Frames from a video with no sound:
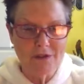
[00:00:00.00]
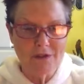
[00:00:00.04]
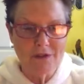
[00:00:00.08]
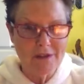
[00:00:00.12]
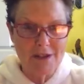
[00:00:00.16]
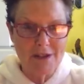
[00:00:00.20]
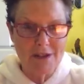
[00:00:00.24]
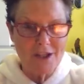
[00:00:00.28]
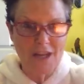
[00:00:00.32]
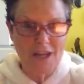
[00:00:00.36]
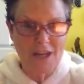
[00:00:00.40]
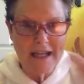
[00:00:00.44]

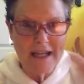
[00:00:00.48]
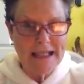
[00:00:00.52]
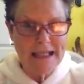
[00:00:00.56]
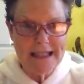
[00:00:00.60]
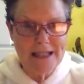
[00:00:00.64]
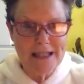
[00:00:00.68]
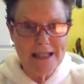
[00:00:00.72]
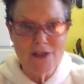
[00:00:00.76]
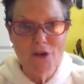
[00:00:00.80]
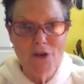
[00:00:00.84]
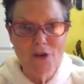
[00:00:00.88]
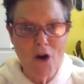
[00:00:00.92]
Shyness
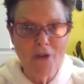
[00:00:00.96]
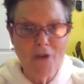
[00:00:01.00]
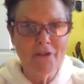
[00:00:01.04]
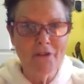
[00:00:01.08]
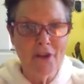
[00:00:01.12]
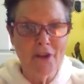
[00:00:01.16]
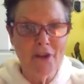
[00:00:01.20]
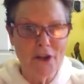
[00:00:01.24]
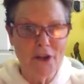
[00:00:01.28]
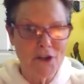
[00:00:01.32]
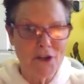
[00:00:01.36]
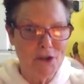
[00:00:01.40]
is not a
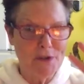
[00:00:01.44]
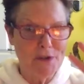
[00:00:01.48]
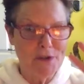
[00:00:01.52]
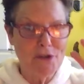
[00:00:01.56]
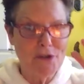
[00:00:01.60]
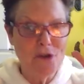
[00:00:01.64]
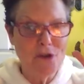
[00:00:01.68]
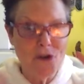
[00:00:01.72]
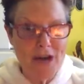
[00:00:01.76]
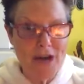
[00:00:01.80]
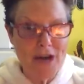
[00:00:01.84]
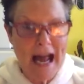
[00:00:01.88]
virtue. It's
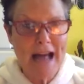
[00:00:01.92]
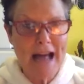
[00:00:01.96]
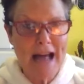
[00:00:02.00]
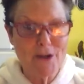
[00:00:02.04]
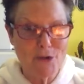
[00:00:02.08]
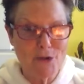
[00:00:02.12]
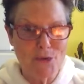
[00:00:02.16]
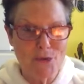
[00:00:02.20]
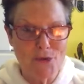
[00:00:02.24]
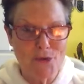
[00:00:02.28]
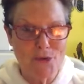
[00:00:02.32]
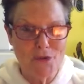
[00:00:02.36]
not
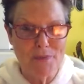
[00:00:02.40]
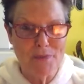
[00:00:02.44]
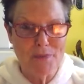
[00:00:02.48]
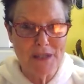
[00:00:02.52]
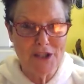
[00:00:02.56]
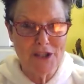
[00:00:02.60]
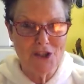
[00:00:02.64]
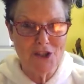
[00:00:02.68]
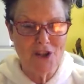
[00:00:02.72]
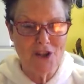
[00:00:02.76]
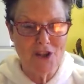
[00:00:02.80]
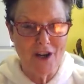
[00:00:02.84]
natural to be
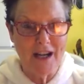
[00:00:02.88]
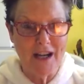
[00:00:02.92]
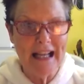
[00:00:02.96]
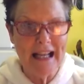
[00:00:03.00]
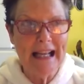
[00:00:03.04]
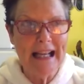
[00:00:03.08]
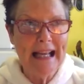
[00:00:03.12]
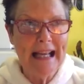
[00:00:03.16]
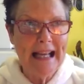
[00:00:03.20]
shy.